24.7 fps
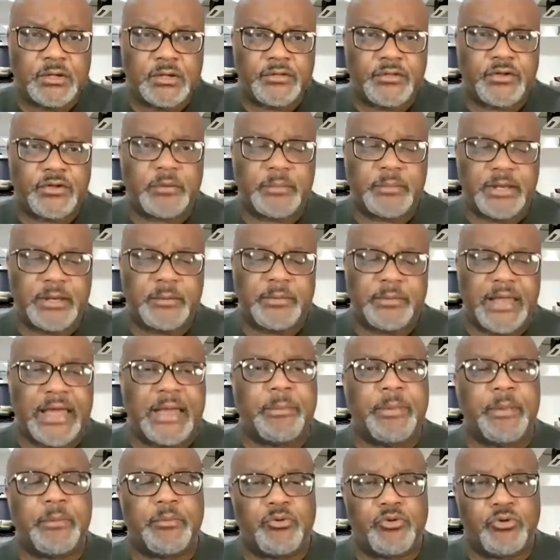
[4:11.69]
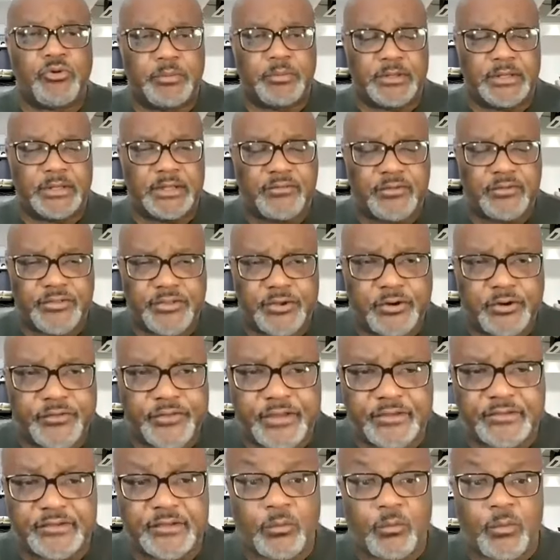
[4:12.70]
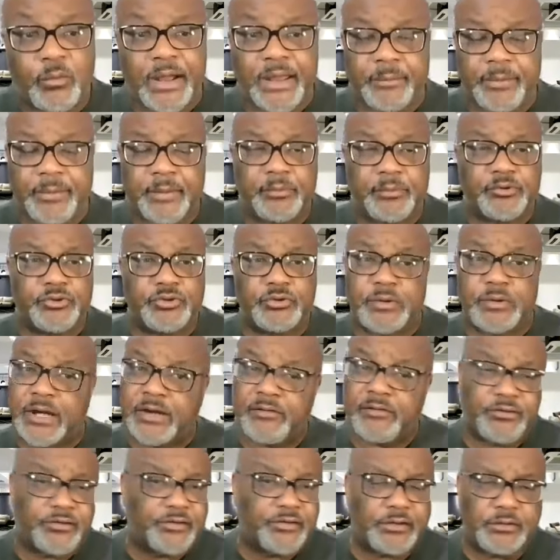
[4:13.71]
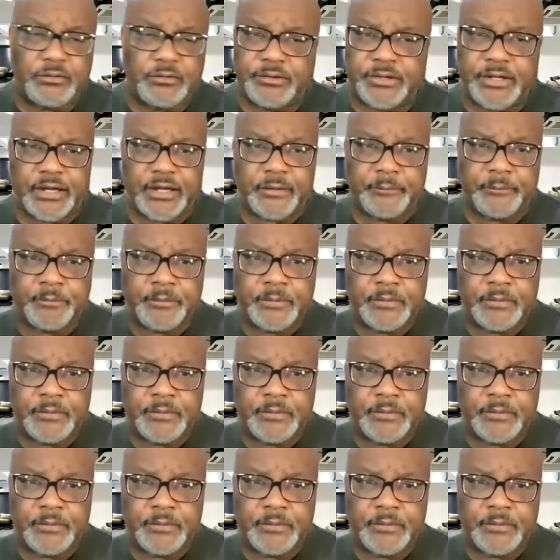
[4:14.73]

There are many black people who believe that there are things that white people do every single day